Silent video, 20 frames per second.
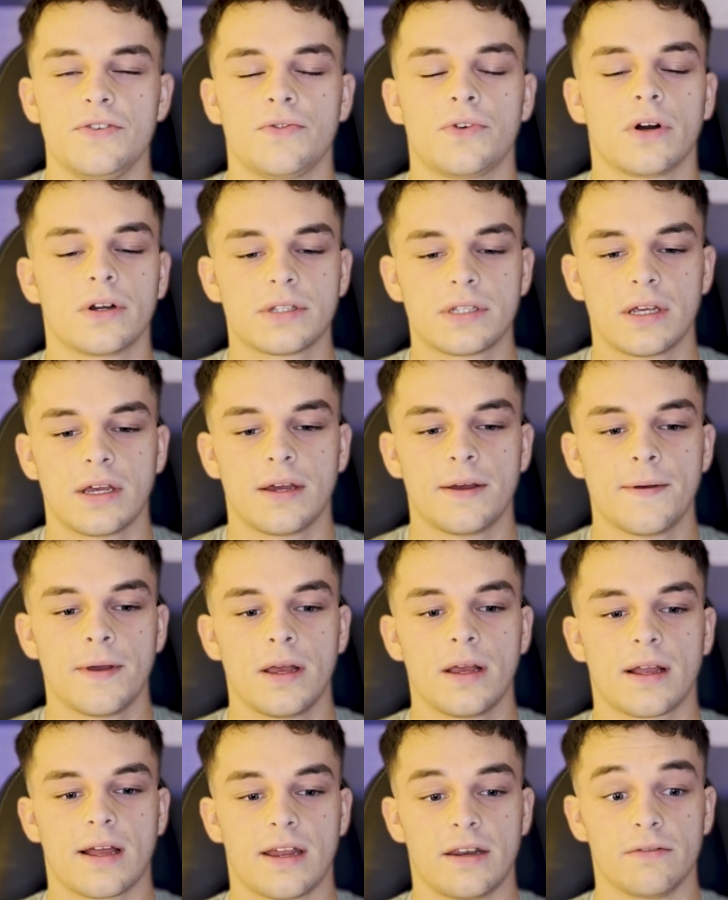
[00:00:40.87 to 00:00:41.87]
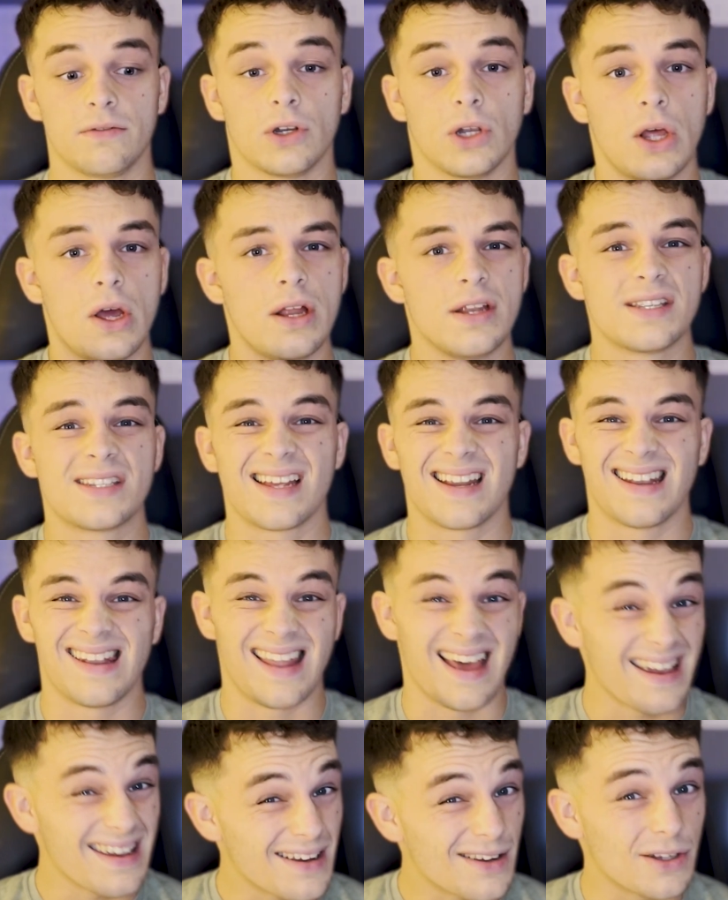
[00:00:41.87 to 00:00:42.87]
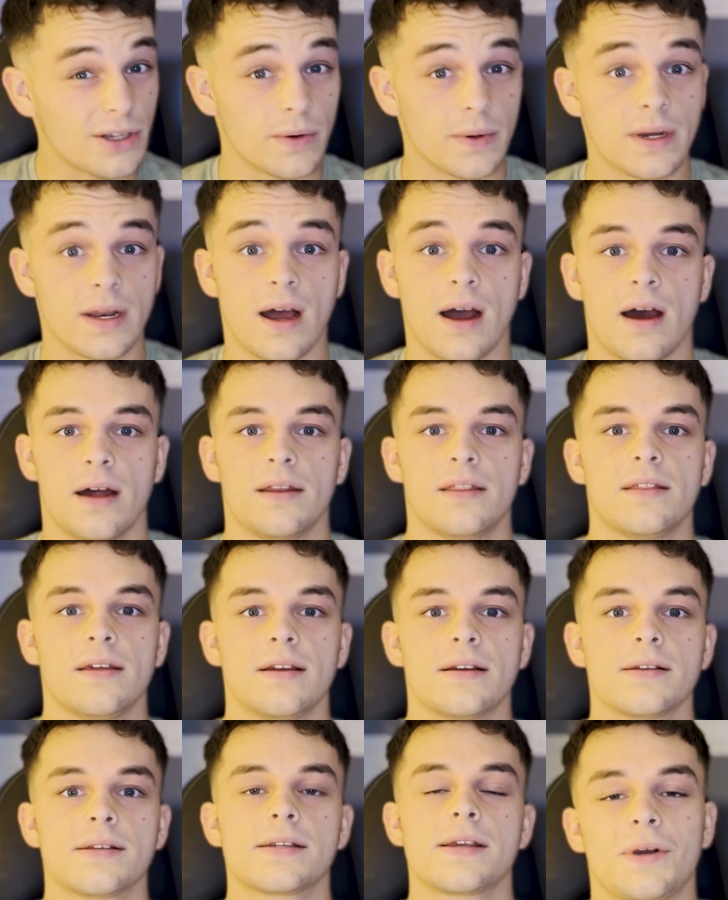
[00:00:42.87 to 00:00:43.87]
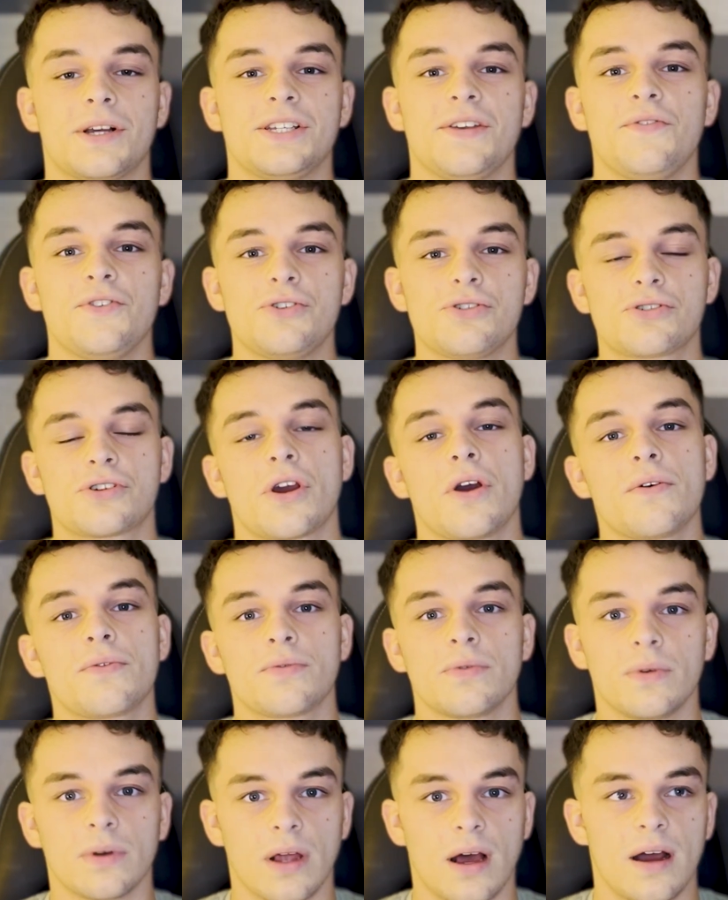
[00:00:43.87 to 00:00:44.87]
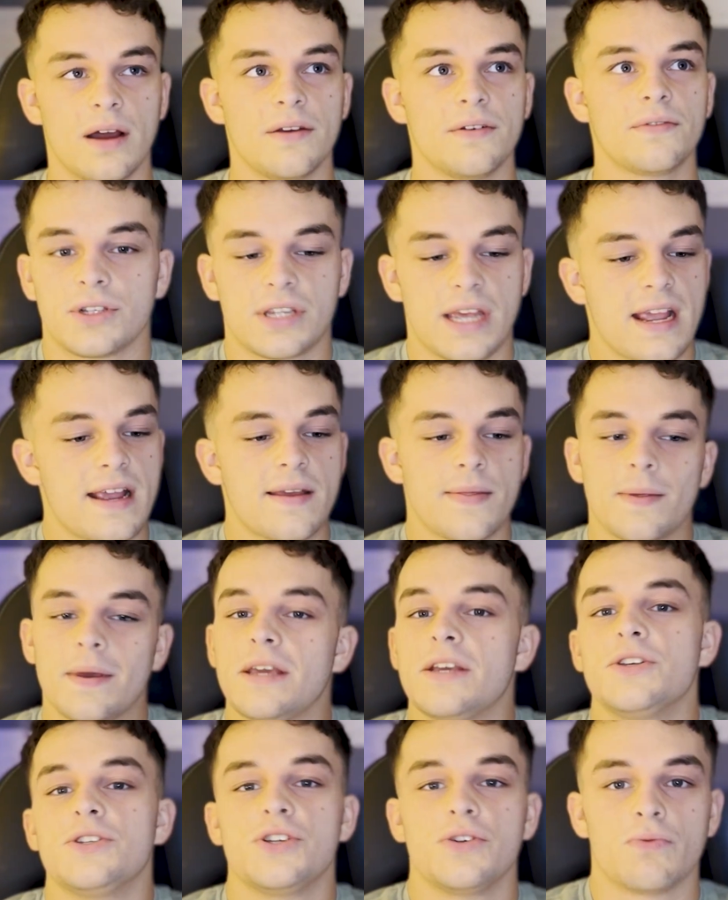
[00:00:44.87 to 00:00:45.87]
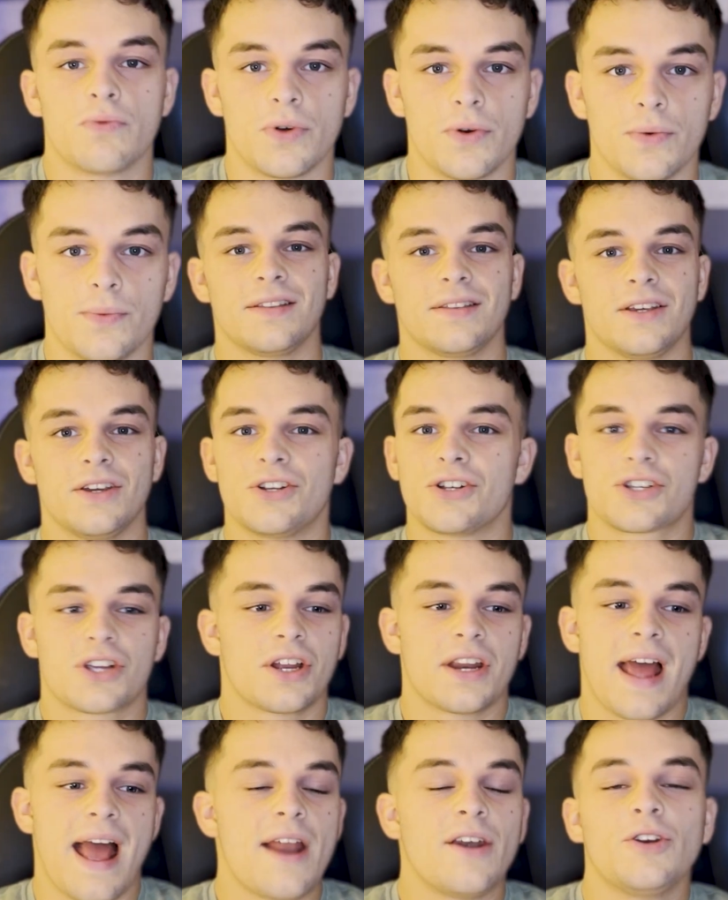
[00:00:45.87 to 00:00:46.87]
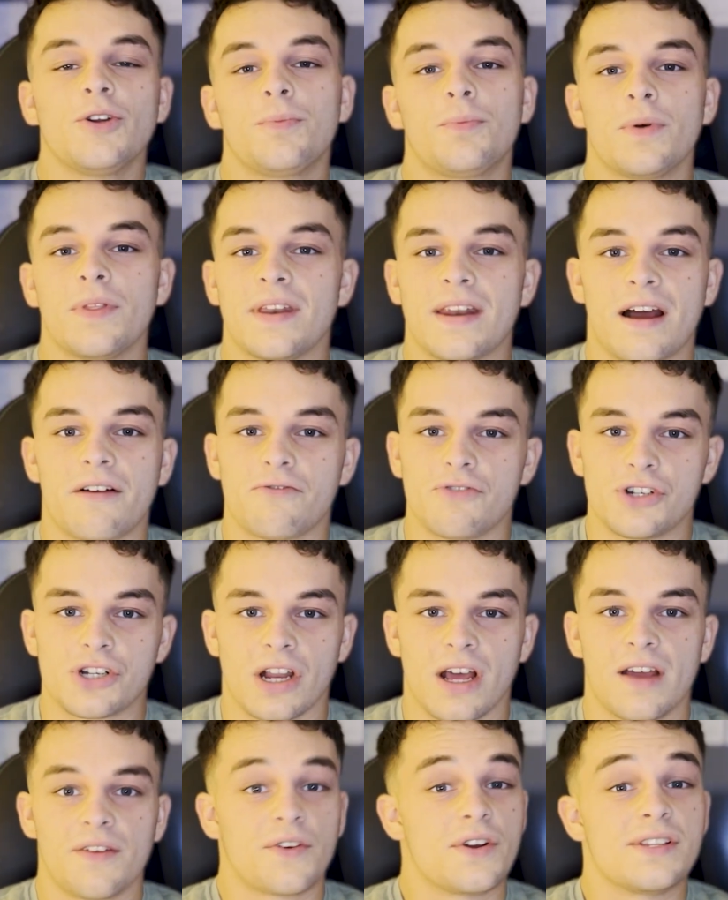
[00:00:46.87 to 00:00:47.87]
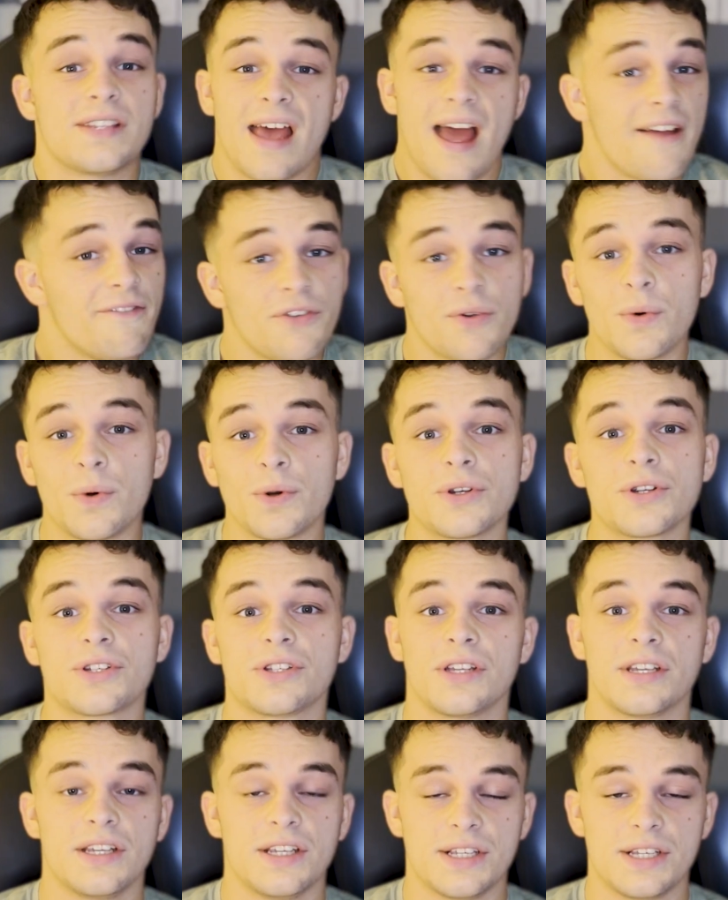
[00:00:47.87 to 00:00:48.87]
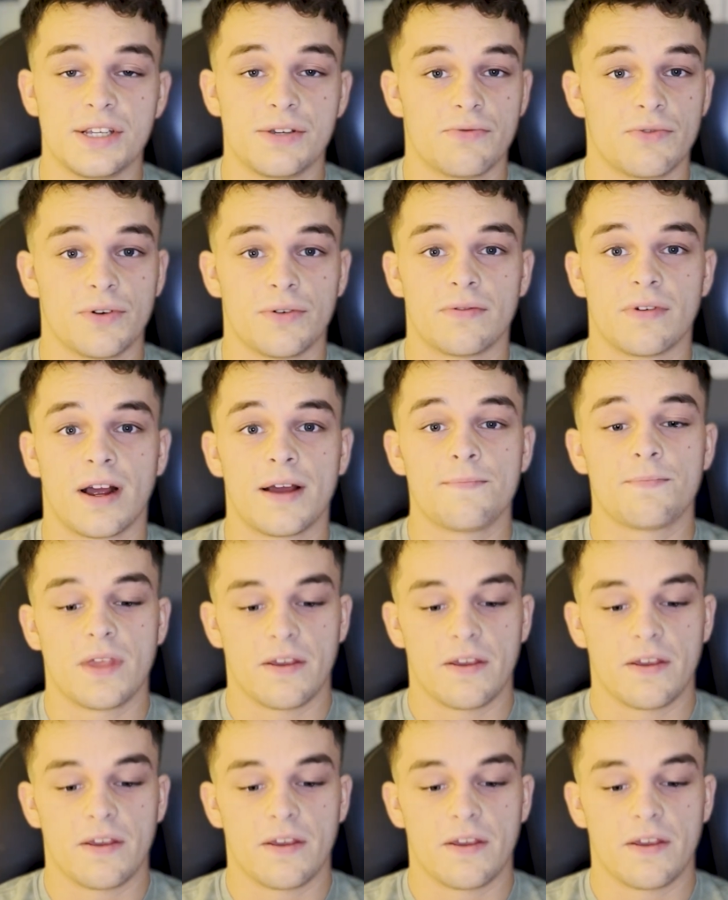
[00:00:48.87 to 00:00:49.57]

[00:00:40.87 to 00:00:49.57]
You've got to kind of learn to like doing hard things. Because if you just go through life taking the easy route, you're just going to end up with an average life, because everyone does the easy route, right?